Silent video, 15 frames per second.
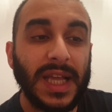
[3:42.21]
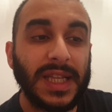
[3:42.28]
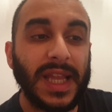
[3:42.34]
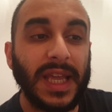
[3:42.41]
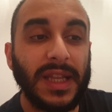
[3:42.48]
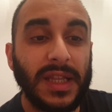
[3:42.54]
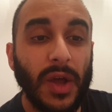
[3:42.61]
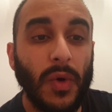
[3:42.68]

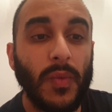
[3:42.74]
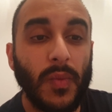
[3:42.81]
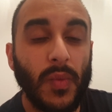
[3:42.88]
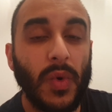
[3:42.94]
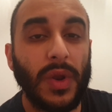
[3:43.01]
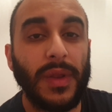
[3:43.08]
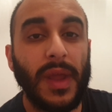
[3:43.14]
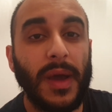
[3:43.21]
they don't
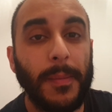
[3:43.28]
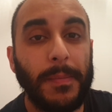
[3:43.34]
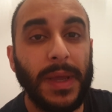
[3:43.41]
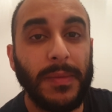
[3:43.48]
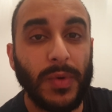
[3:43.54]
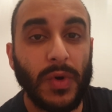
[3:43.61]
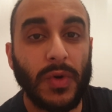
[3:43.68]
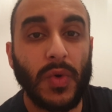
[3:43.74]
want
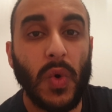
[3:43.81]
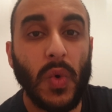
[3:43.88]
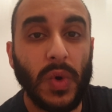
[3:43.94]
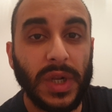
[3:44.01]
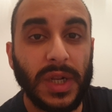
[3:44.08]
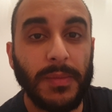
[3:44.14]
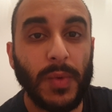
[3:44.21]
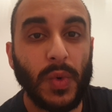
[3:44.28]
people
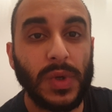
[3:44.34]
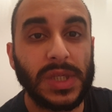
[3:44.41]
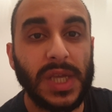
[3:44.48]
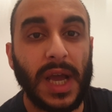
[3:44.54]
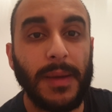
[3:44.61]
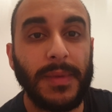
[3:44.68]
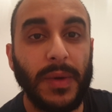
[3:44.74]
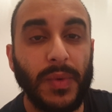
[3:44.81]
calling them all the
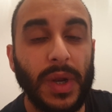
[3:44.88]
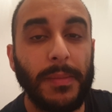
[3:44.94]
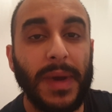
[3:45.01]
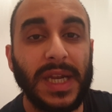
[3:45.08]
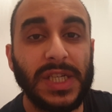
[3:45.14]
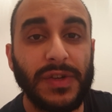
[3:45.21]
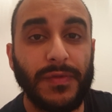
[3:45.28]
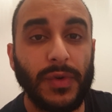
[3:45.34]
time. They want to
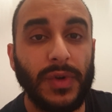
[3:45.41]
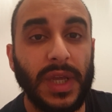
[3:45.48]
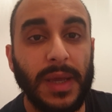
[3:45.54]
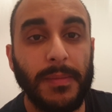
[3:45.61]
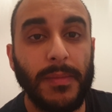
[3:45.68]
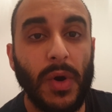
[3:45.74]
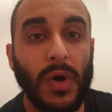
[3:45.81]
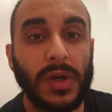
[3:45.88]
manage it through the
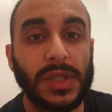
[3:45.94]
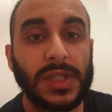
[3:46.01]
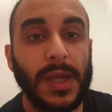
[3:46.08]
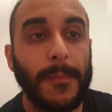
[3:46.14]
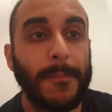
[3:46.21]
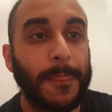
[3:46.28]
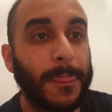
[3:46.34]
inbox.